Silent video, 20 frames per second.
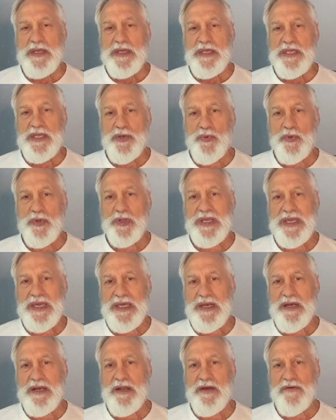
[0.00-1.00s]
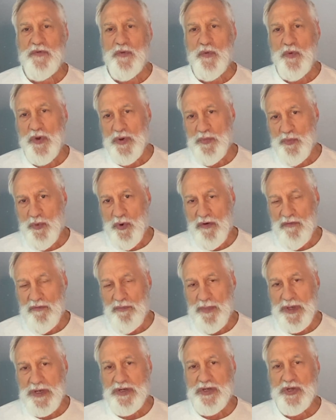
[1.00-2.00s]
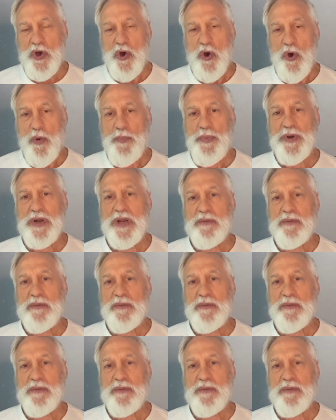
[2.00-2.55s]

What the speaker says: you will get enough wood movement to open